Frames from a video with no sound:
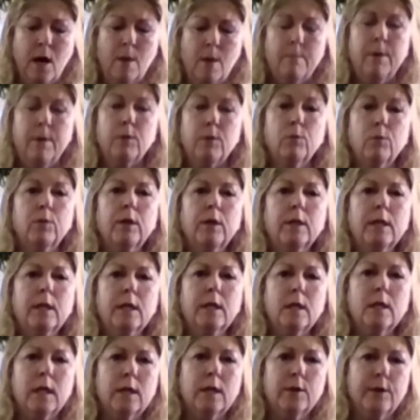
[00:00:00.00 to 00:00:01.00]
but really
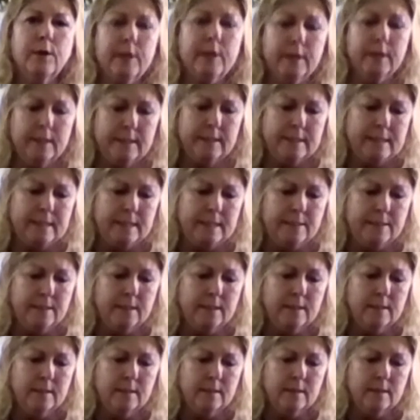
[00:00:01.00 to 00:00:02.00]
clearing the
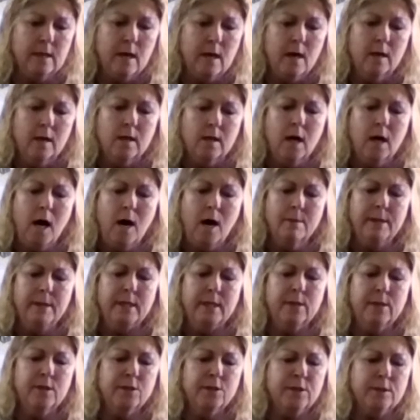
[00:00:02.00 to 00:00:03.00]
senses,
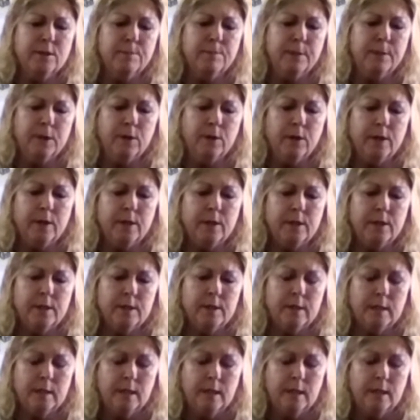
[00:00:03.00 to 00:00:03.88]
calming the spirit,